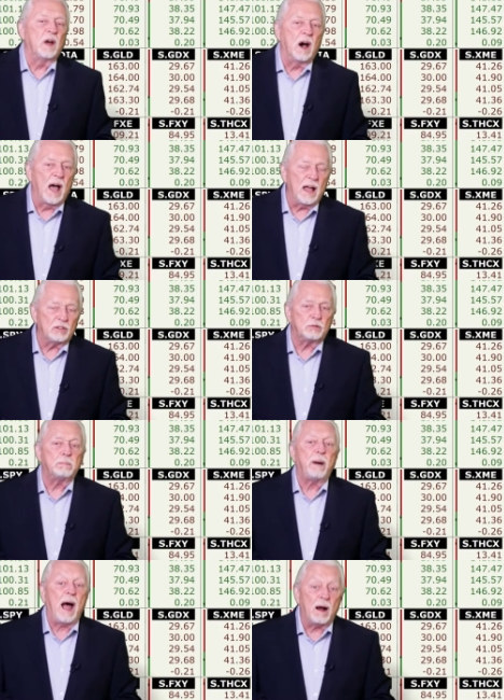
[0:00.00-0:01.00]
the
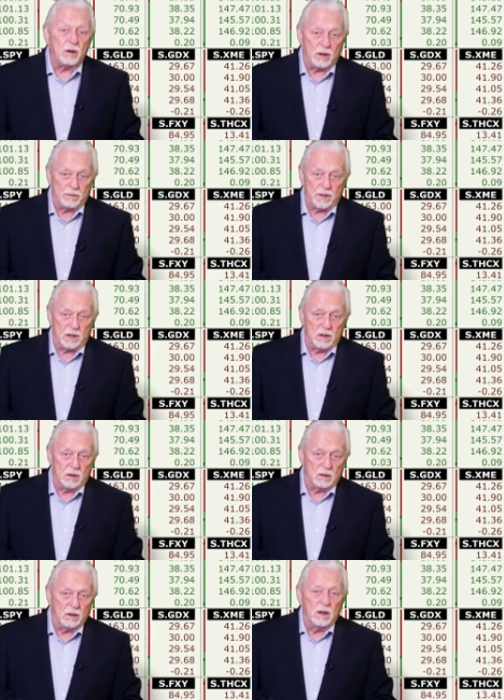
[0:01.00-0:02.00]
last part of the
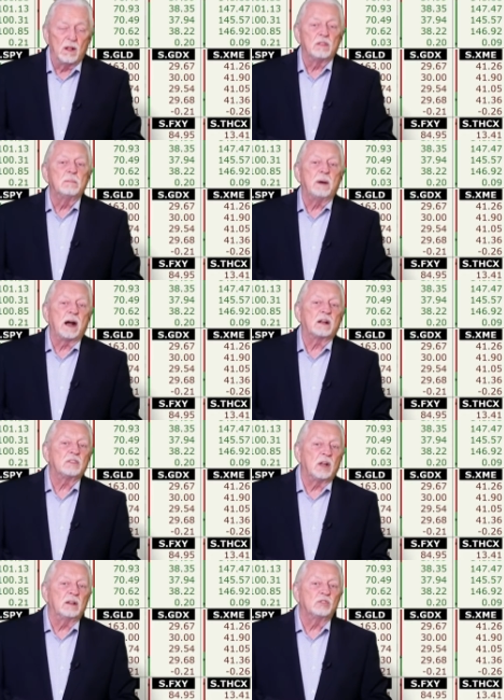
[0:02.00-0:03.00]
year, the
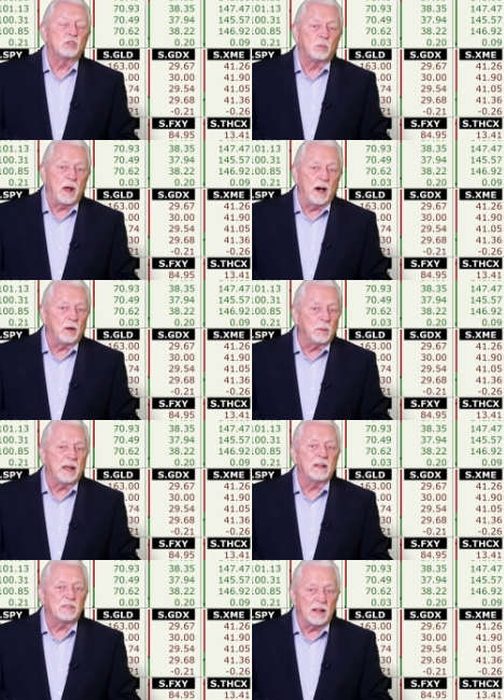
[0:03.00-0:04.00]
market tends to rally. We
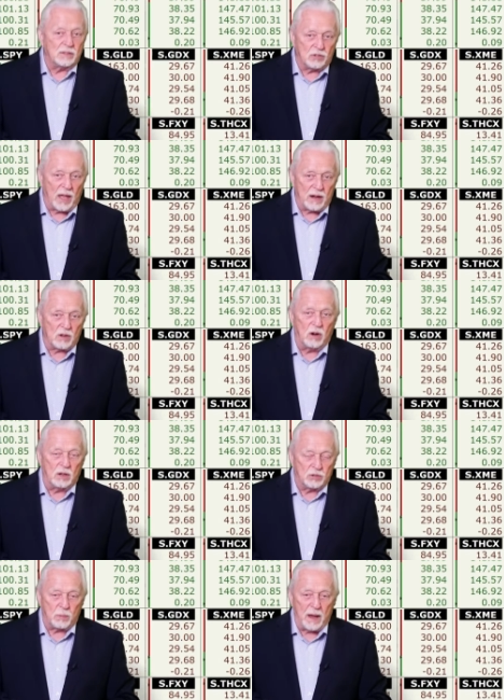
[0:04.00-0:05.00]
get that Santa
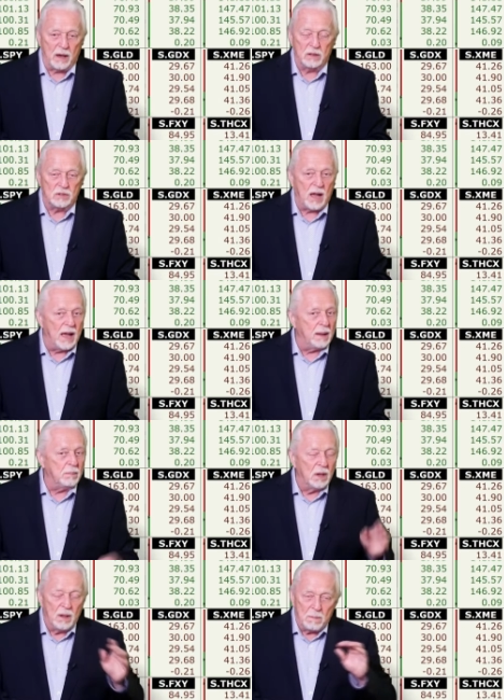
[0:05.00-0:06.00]
Claus rally time.
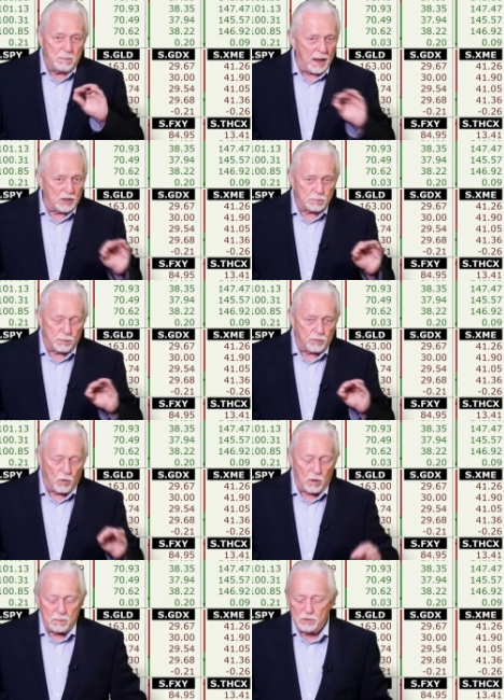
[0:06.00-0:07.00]
Past
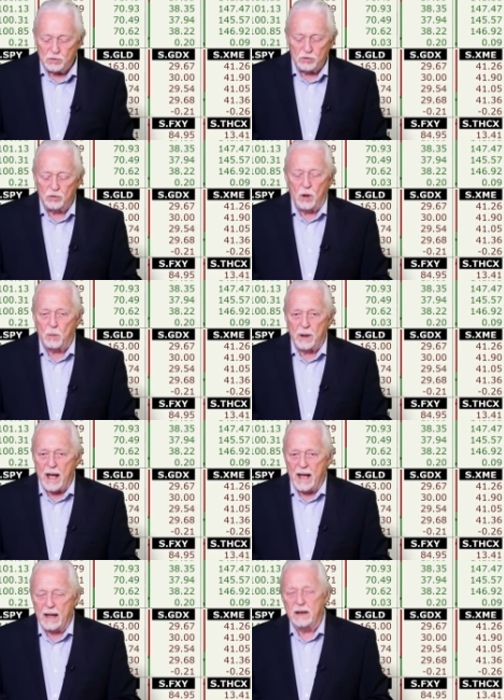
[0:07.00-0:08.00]
performance is no
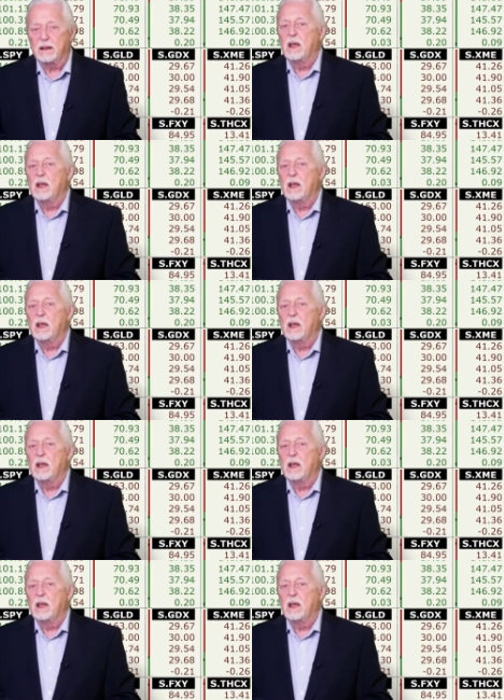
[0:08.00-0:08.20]
guide.